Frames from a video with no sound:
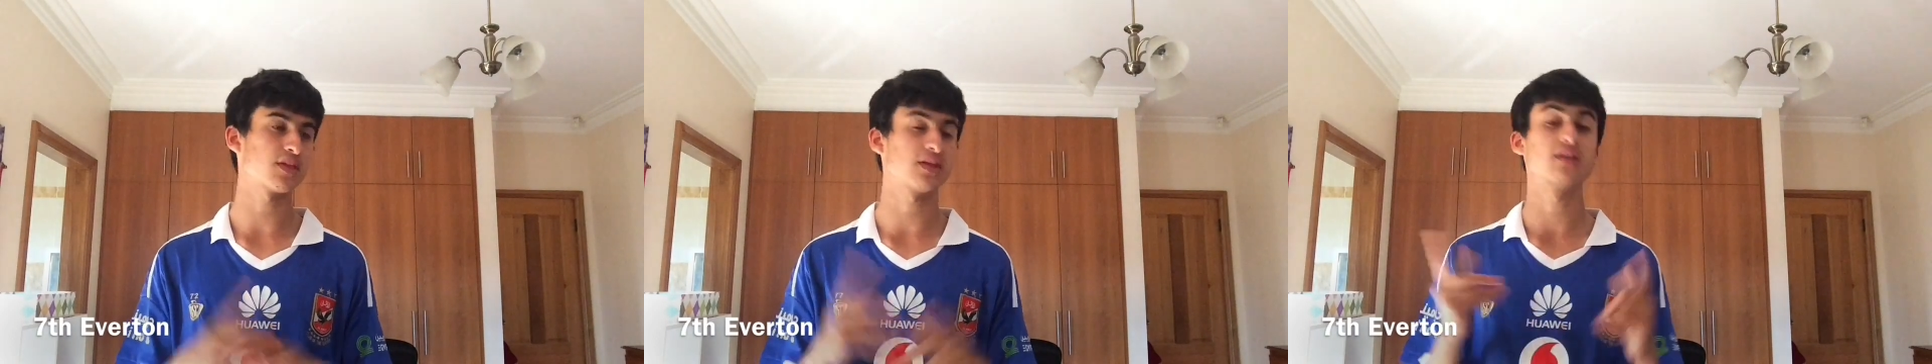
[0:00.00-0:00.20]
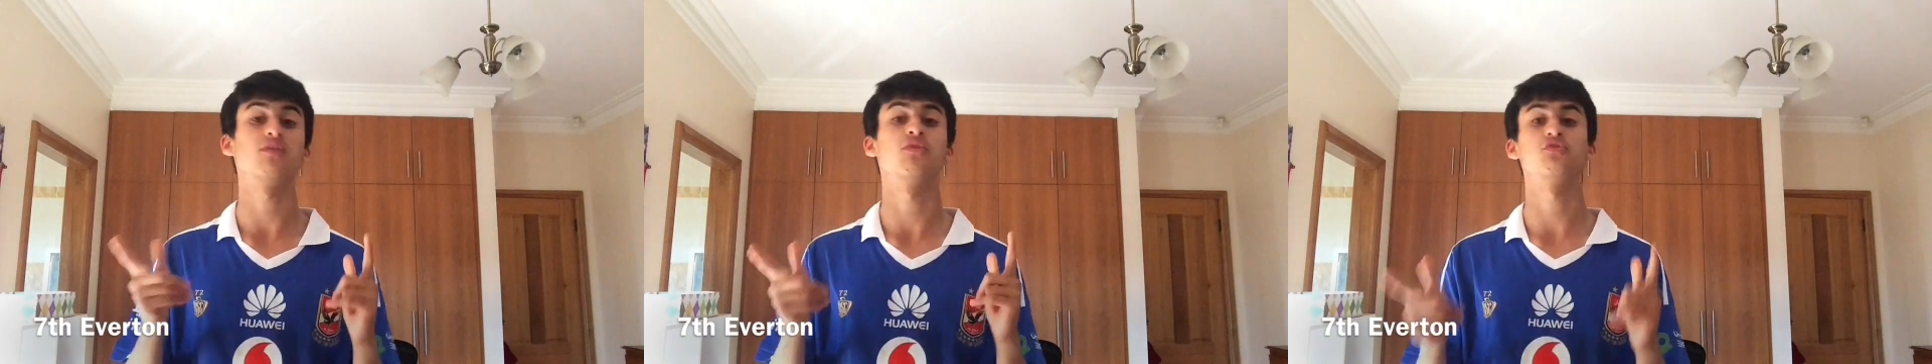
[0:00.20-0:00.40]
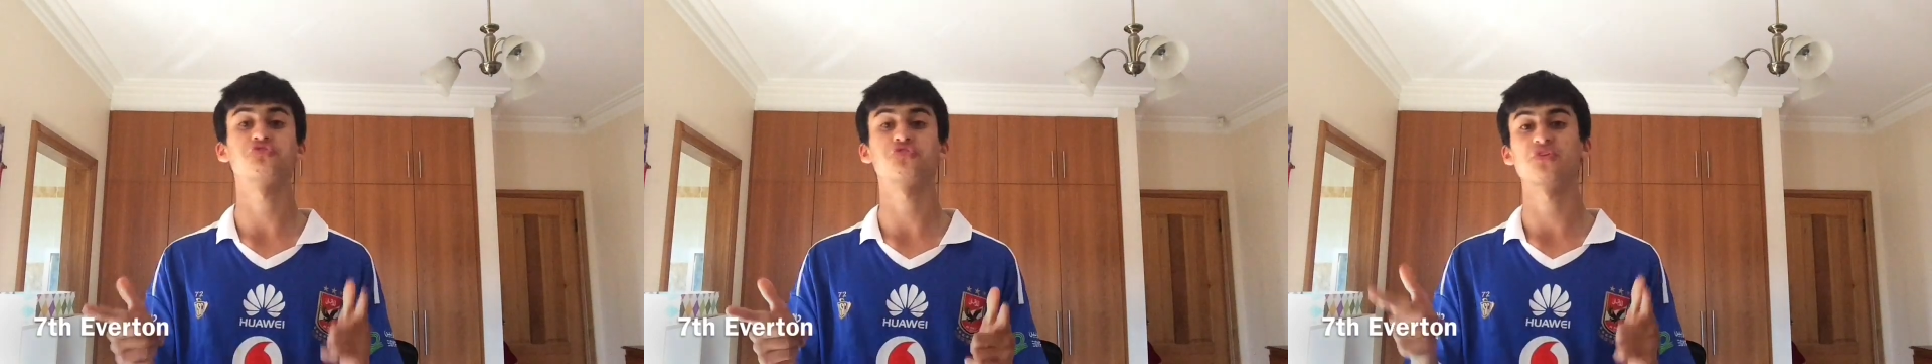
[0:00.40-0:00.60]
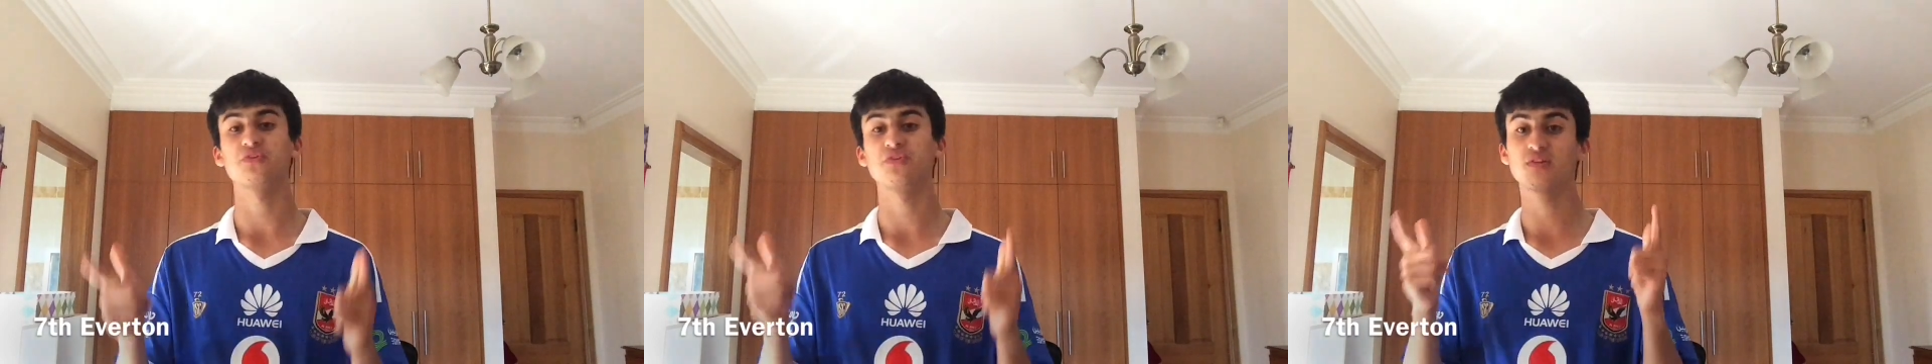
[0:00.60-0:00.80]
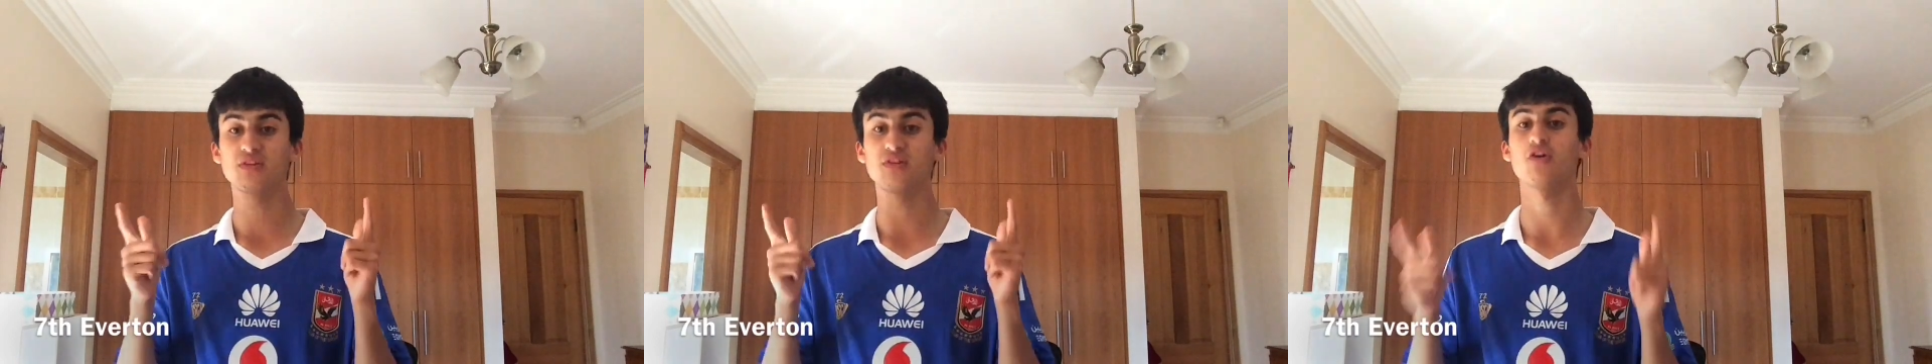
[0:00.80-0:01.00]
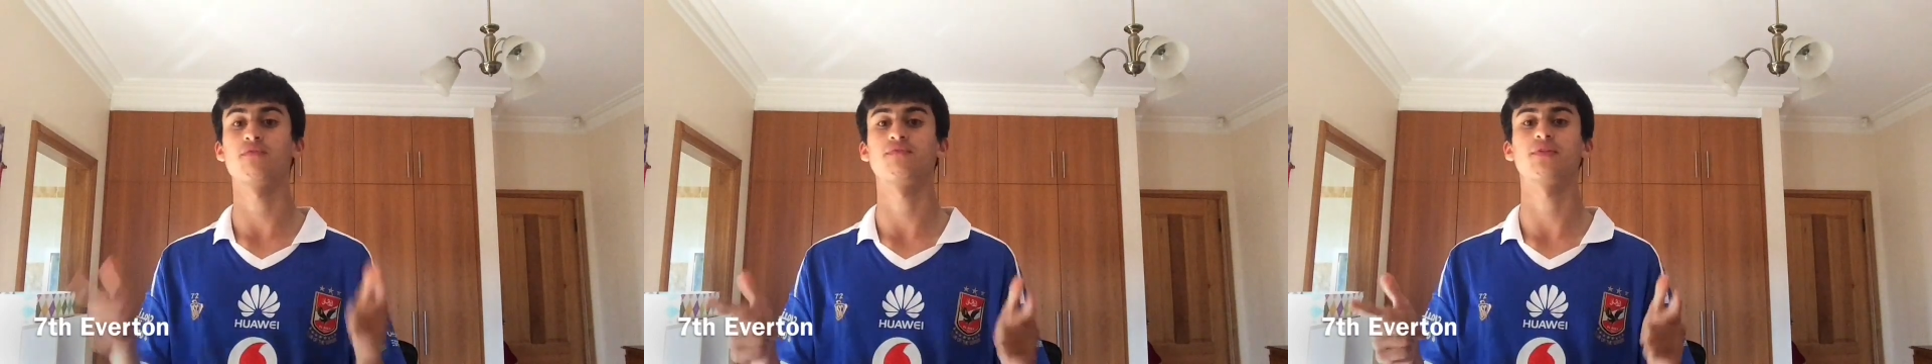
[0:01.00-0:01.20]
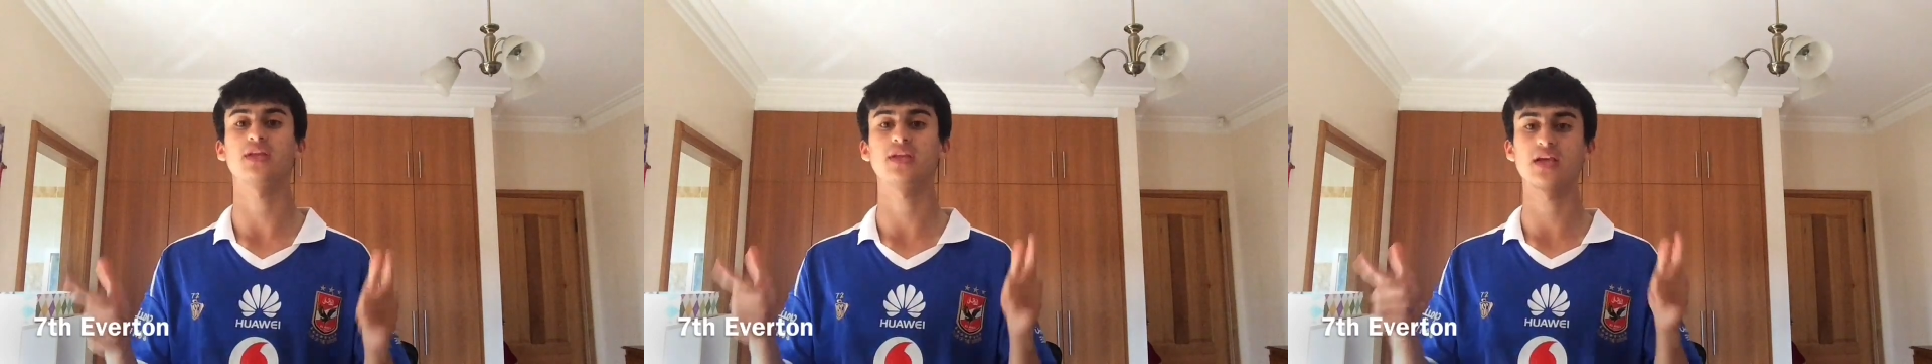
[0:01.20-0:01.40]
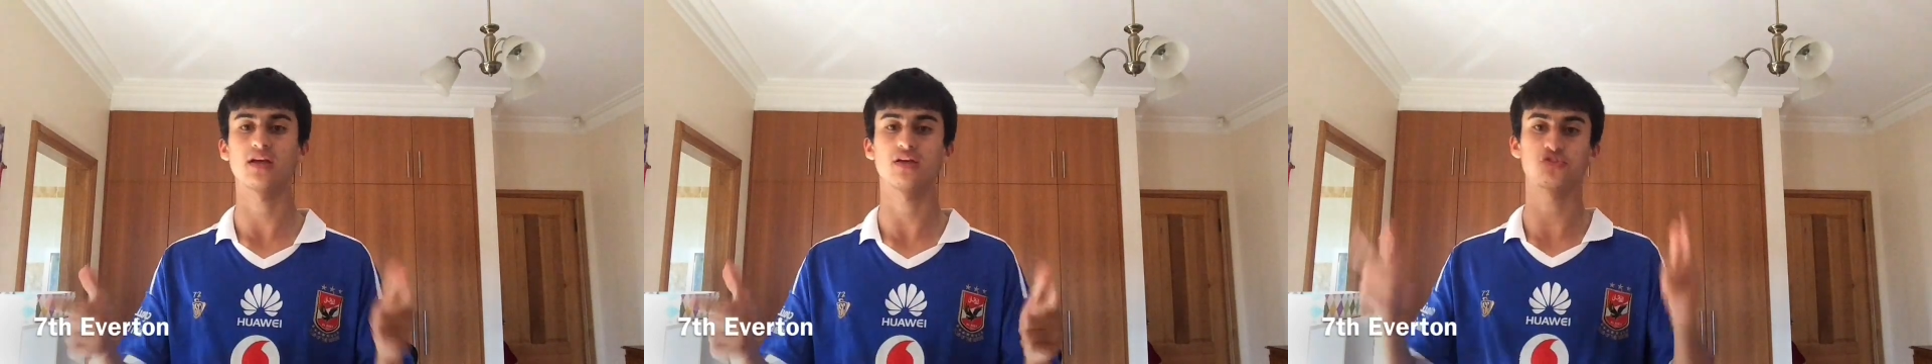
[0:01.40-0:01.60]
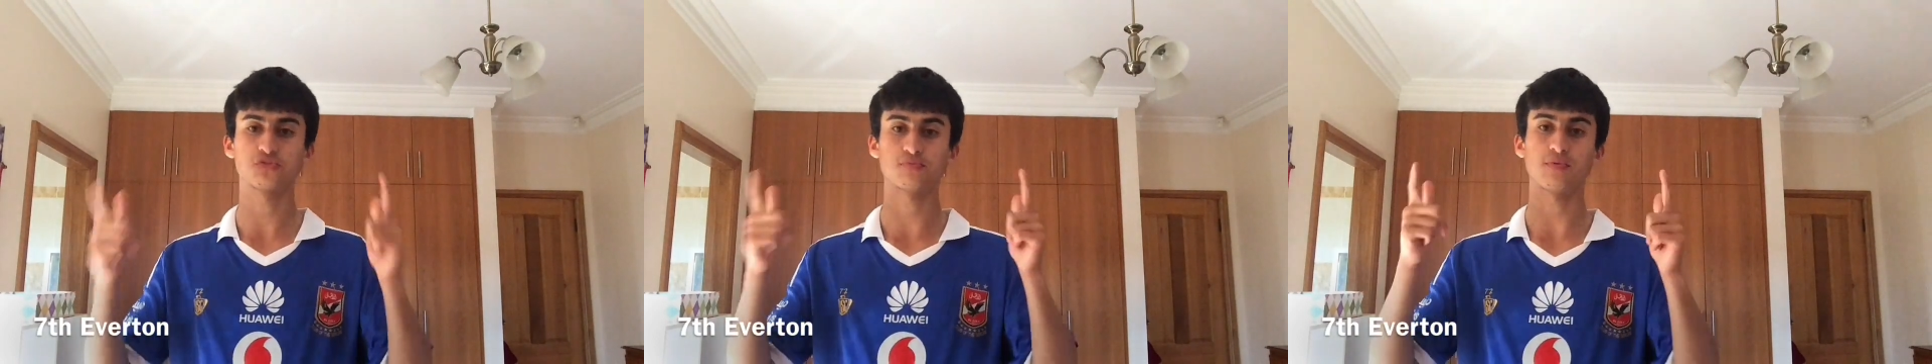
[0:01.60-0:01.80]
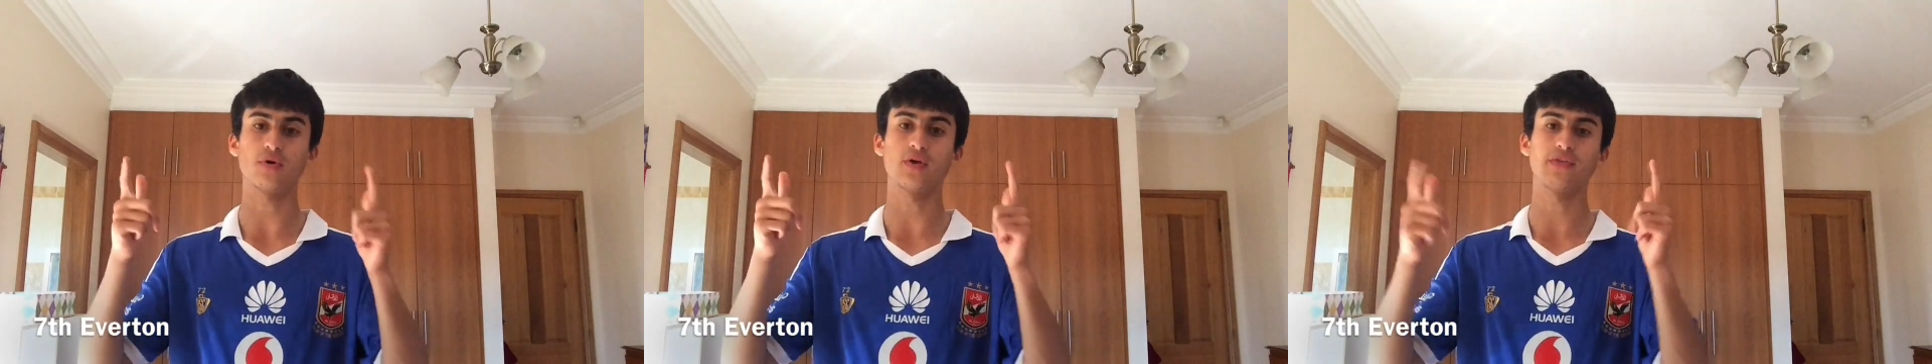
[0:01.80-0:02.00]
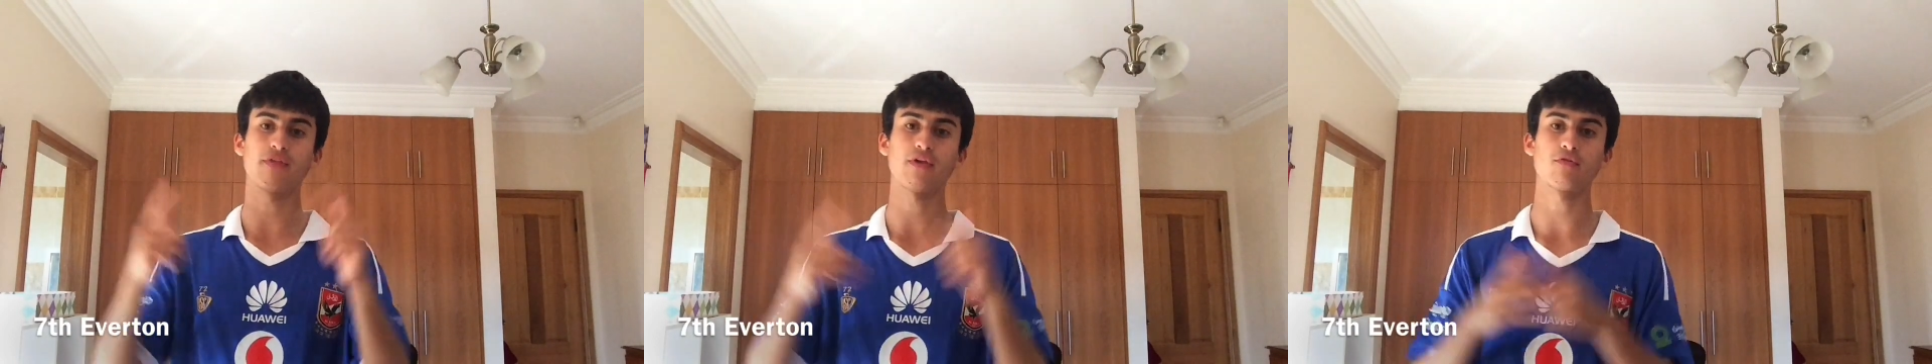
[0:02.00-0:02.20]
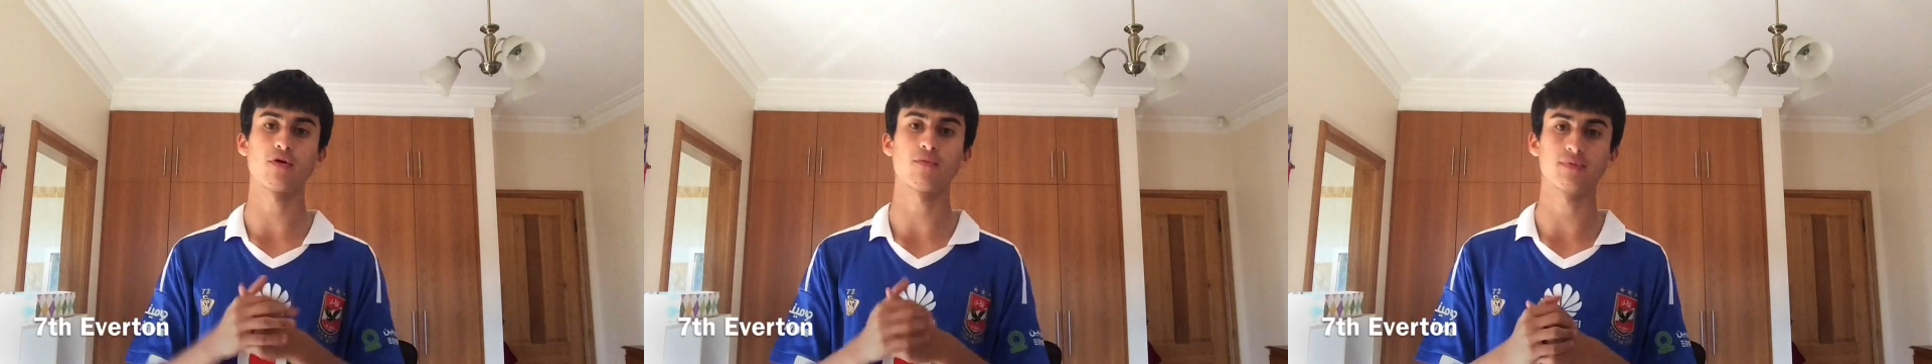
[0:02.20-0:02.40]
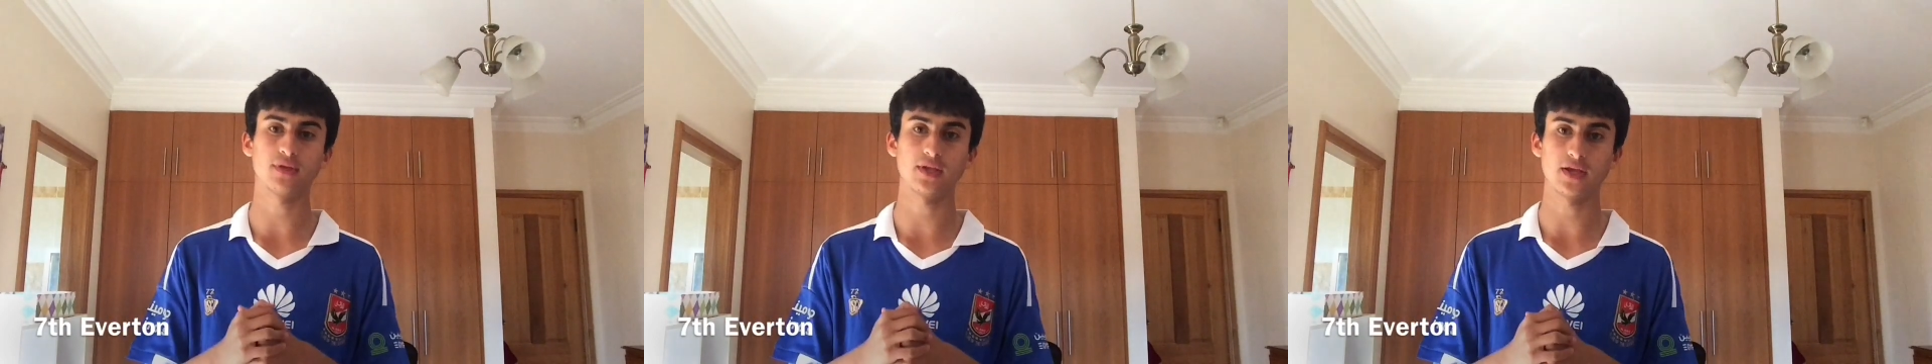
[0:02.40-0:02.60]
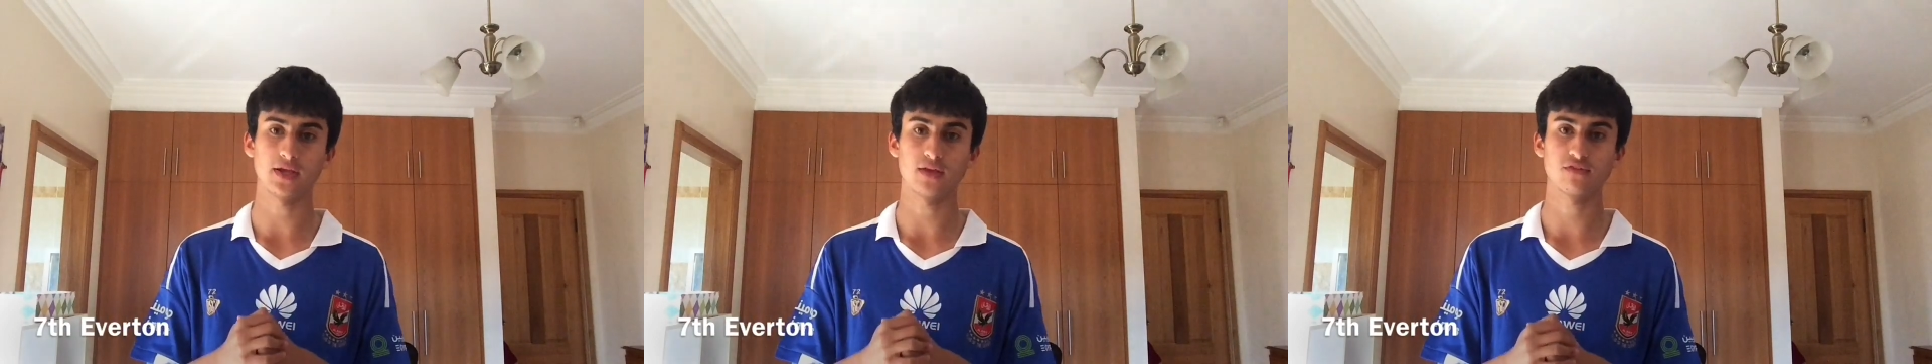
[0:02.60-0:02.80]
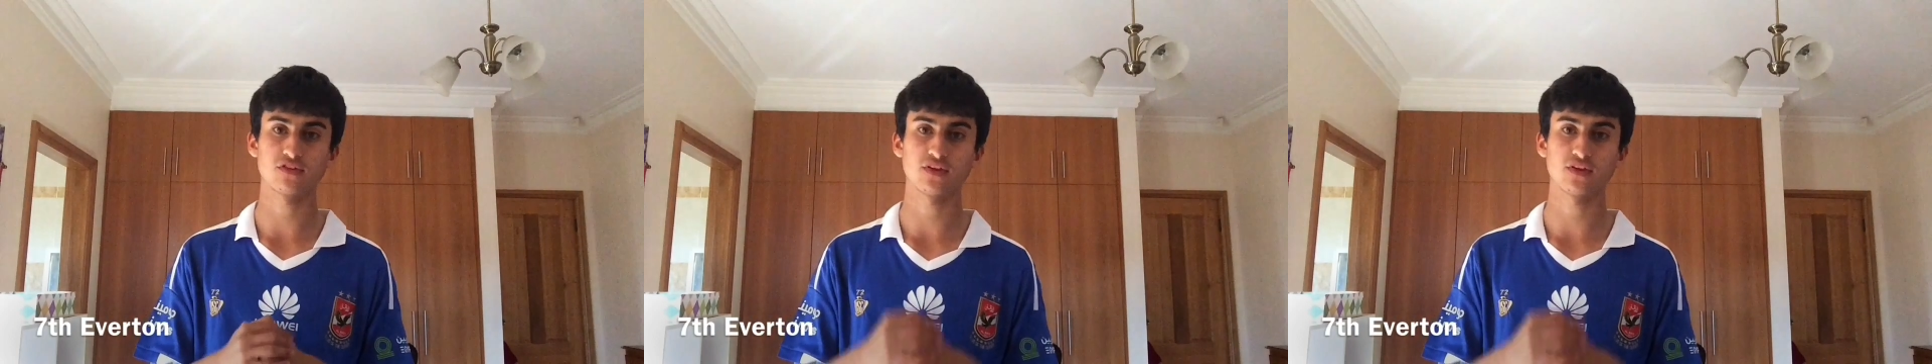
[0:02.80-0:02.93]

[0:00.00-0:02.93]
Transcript: and also hopefully get a spot in the Europa League.